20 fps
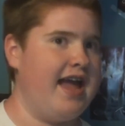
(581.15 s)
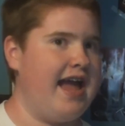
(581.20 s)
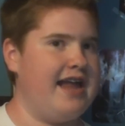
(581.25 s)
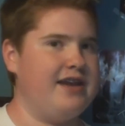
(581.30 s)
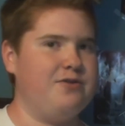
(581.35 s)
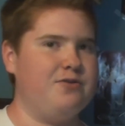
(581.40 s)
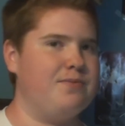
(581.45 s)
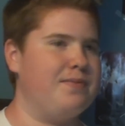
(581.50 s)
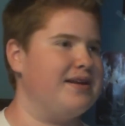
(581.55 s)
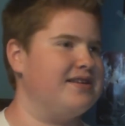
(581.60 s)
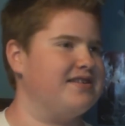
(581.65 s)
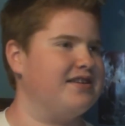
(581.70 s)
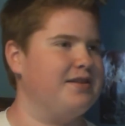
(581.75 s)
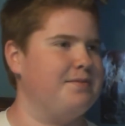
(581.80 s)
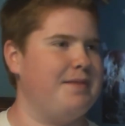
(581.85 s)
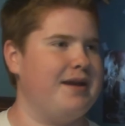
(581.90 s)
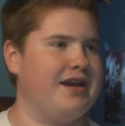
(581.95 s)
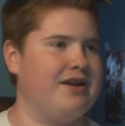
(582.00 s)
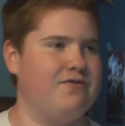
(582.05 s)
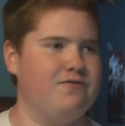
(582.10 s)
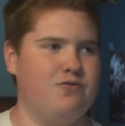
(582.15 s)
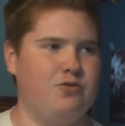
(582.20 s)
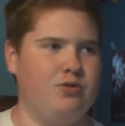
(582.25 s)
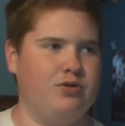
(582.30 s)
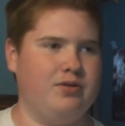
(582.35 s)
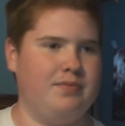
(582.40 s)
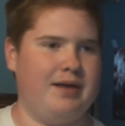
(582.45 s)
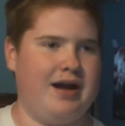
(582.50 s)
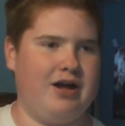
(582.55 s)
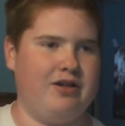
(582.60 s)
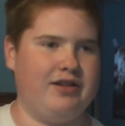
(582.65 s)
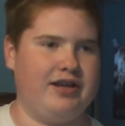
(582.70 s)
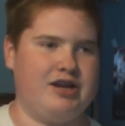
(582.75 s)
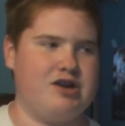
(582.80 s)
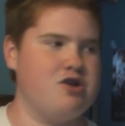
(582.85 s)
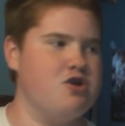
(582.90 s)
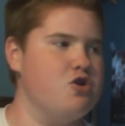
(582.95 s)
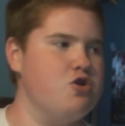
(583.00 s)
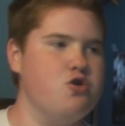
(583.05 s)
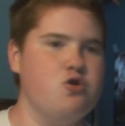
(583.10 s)
and you would basically make a rule about like
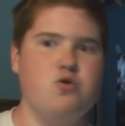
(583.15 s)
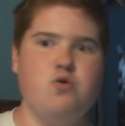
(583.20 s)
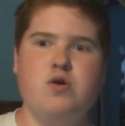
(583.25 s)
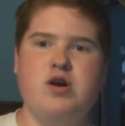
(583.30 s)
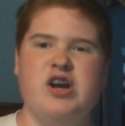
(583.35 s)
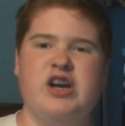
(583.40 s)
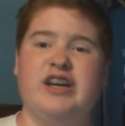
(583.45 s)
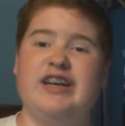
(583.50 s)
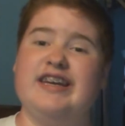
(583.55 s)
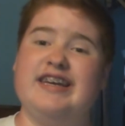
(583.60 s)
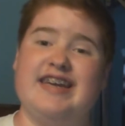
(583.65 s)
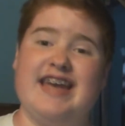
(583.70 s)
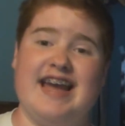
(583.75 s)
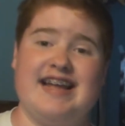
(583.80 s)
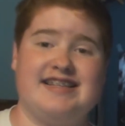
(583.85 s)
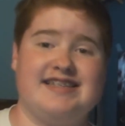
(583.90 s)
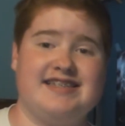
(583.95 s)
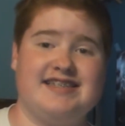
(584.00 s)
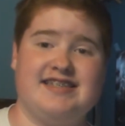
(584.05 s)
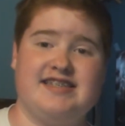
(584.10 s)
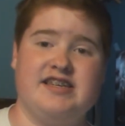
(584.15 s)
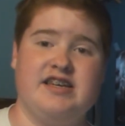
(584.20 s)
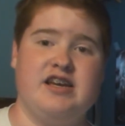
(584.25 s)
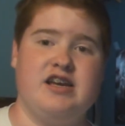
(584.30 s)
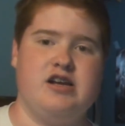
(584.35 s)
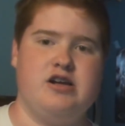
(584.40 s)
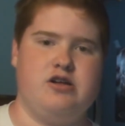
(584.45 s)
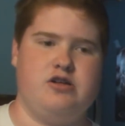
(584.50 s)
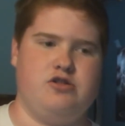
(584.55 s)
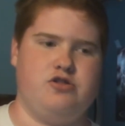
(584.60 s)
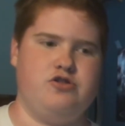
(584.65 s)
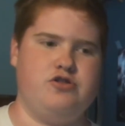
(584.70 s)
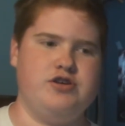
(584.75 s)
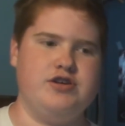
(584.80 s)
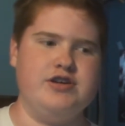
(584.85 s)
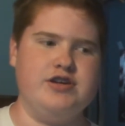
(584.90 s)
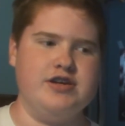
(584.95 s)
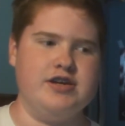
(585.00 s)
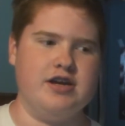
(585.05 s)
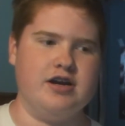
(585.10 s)
who gets
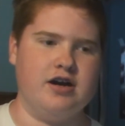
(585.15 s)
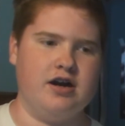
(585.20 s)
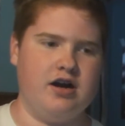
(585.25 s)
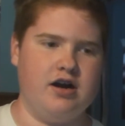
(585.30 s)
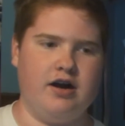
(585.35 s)
the,